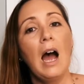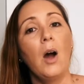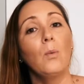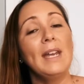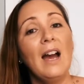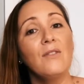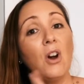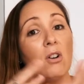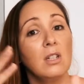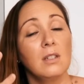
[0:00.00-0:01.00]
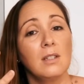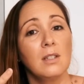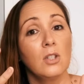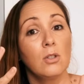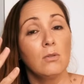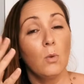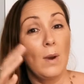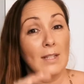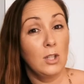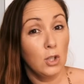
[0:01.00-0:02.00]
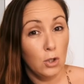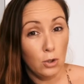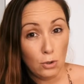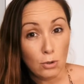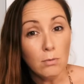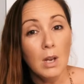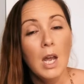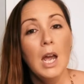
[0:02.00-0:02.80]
We have the Oculus Quest 2.